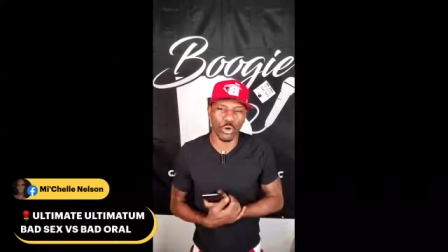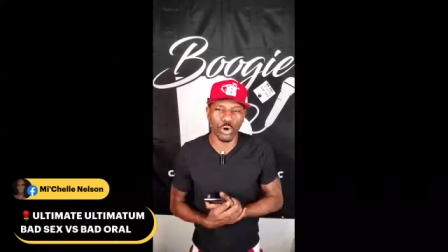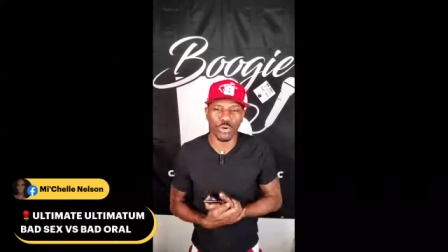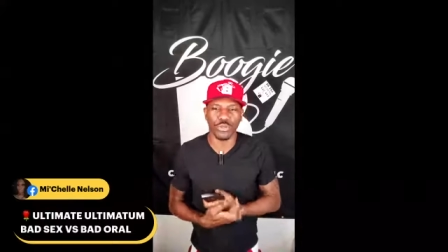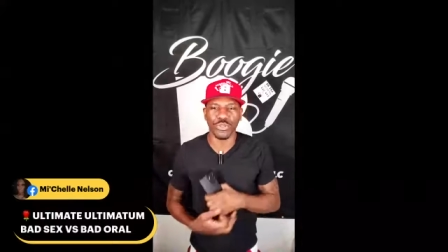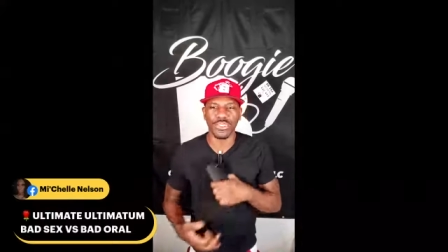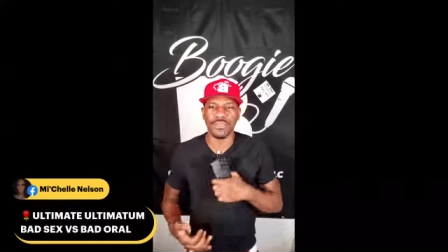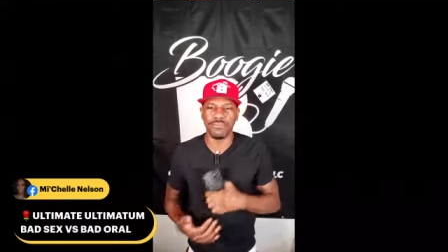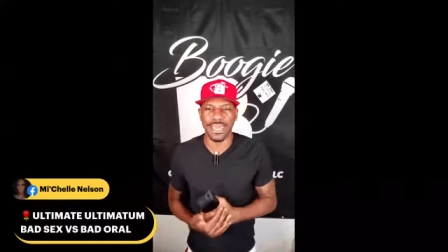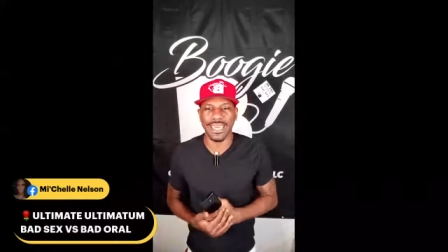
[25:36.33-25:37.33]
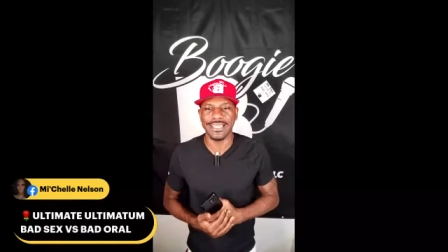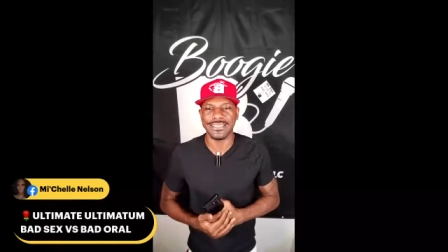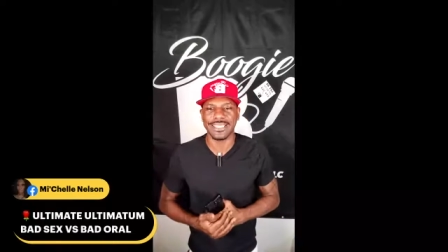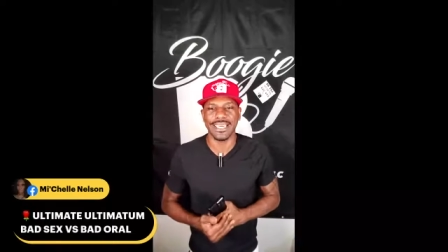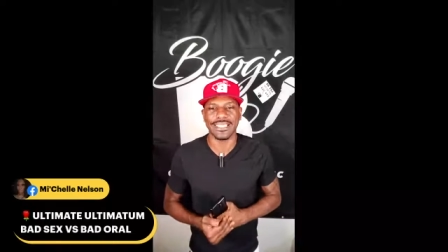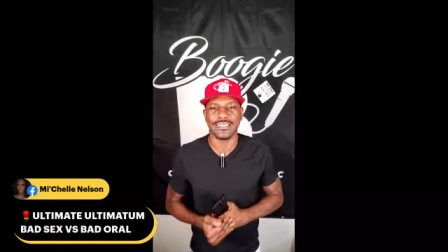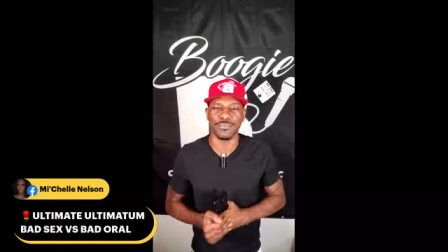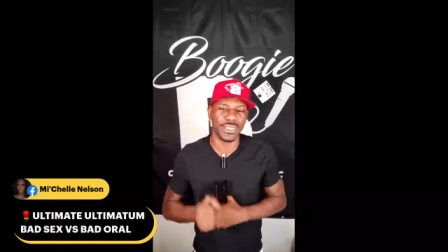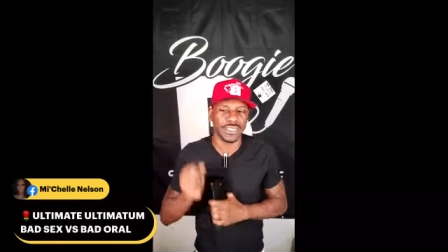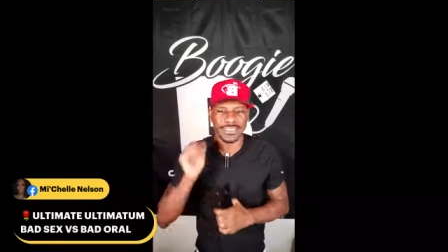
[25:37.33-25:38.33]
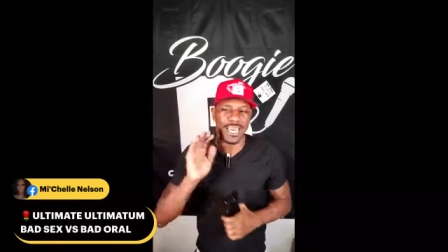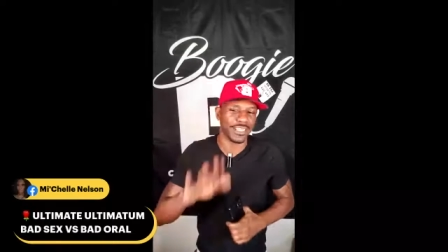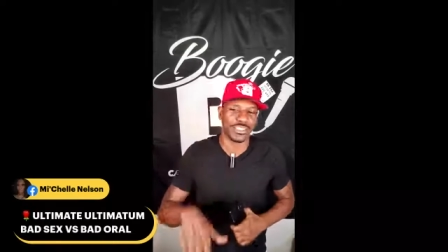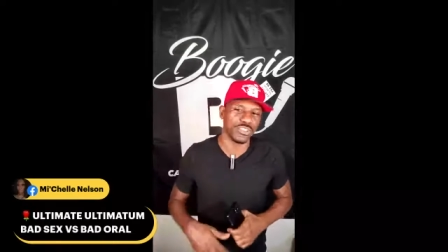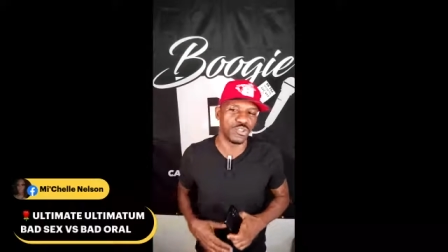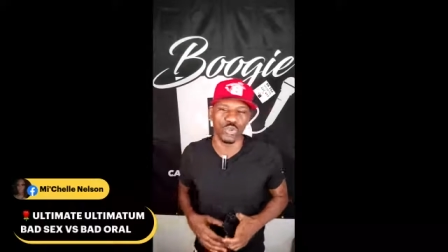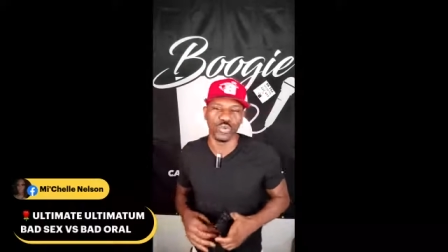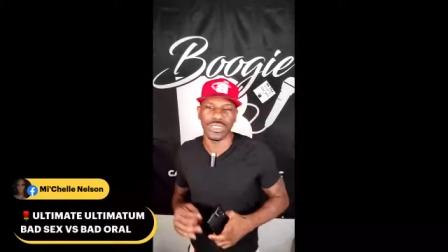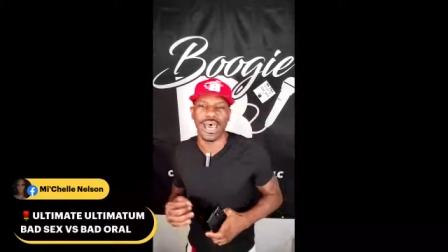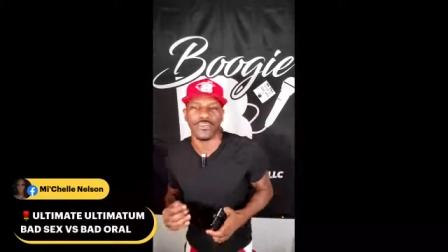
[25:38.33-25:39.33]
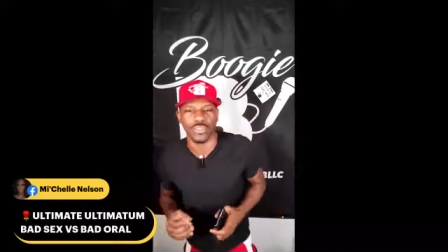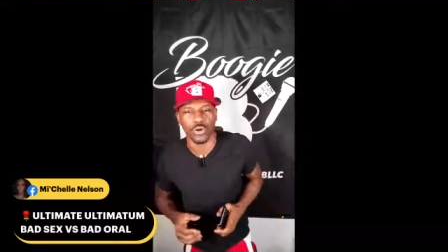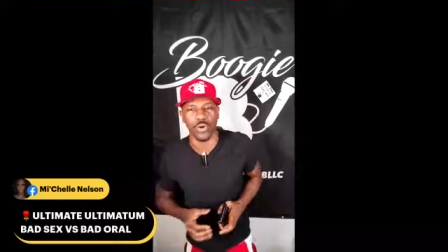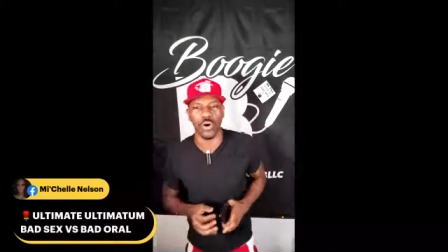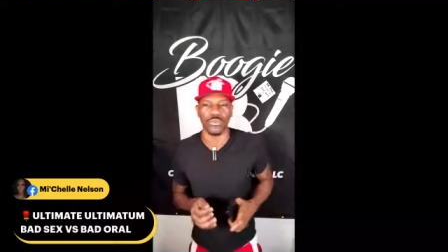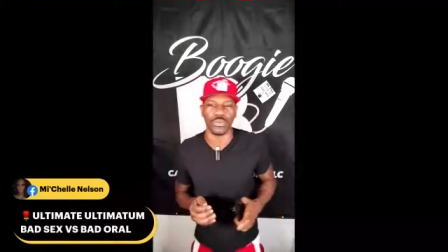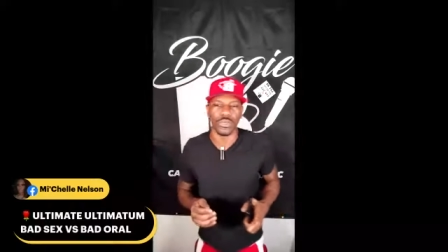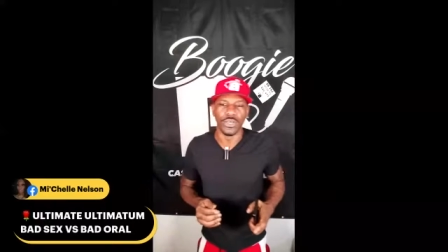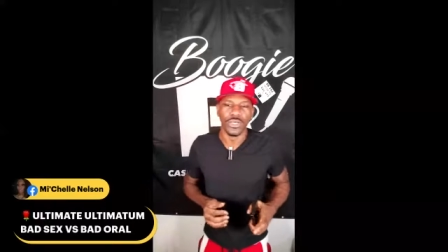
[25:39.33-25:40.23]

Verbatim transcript: oral than bad sex because I could just do without the oral.